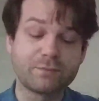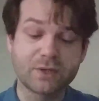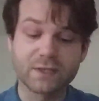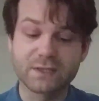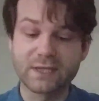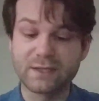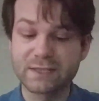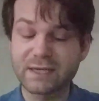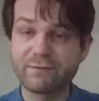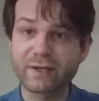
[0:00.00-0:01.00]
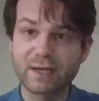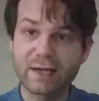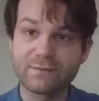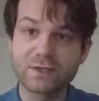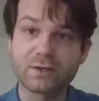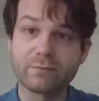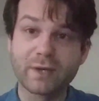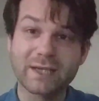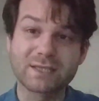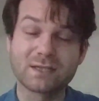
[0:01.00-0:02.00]
because the Zephyr Glaives on the
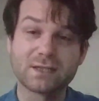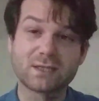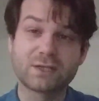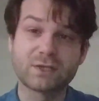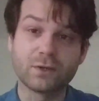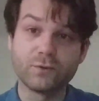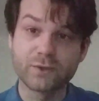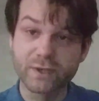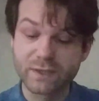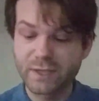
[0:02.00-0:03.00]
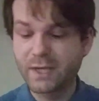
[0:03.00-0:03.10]
bikes are so good,